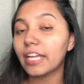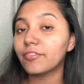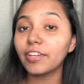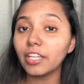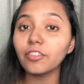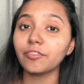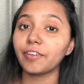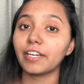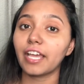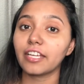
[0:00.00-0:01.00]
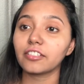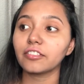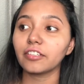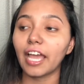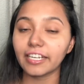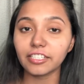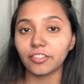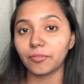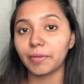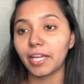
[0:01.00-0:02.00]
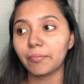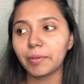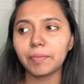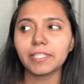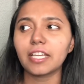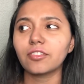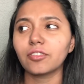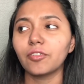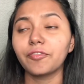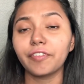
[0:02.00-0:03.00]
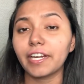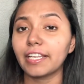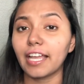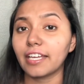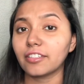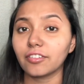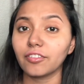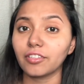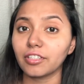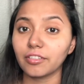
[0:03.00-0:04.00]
it will look very ashy on me, and people tend to go very light on